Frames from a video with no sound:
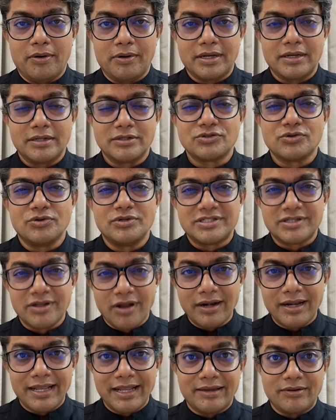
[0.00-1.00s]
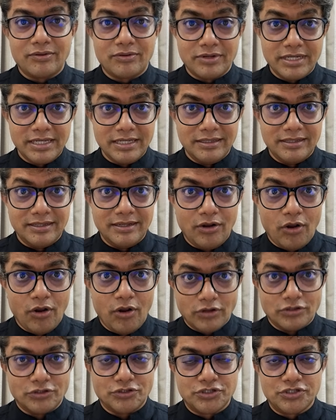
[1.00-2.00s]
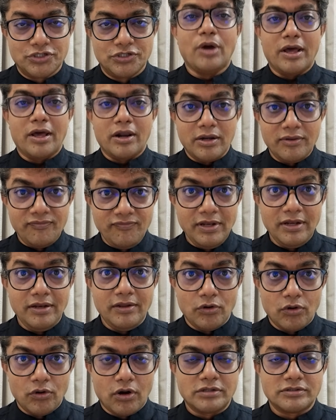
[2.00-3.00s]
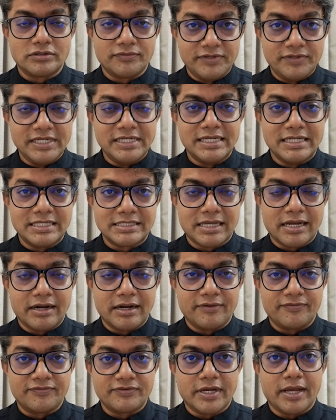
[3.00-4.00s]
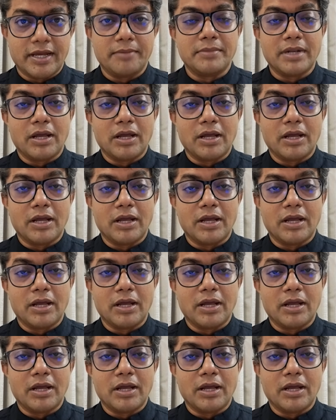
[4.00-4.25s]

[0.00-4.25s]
about it. So it's not like a real launch. You are revealing lots of details ahead of time.